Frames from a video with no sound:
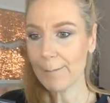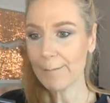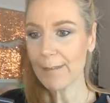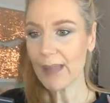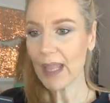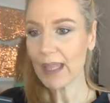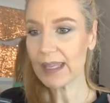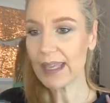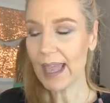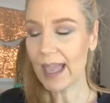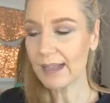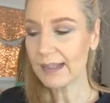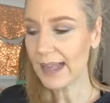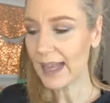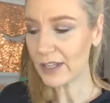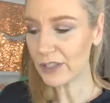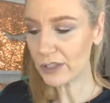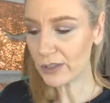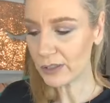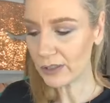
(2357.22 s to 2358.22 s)
Yeah,
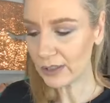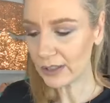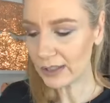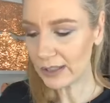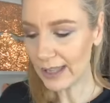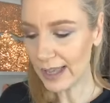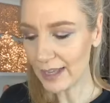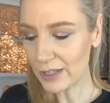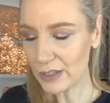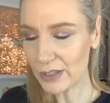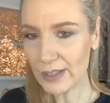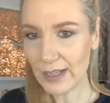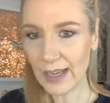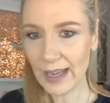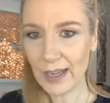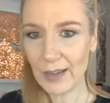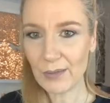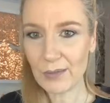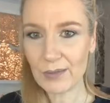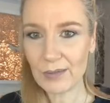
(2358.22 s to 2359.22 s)
National Lash Day.
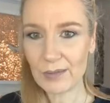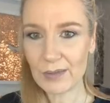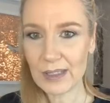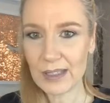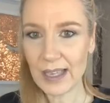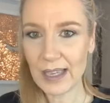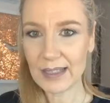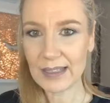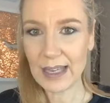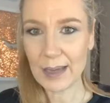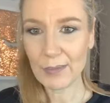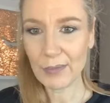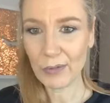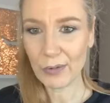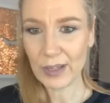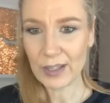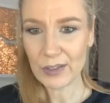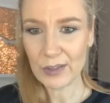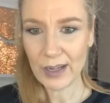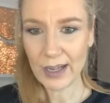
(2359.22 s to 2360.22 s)
Was that day before
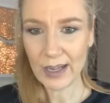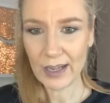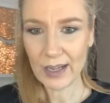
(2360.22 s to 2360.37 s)
yesterday?